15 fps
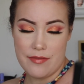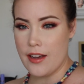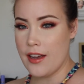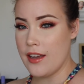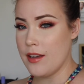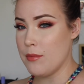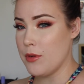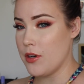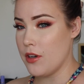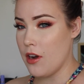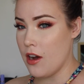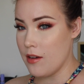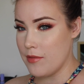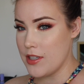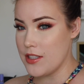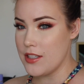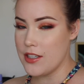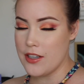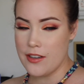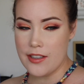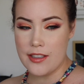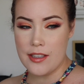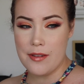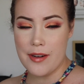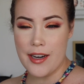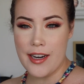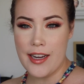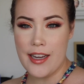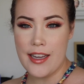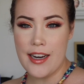I am obviously currently
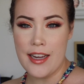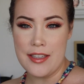wearing it.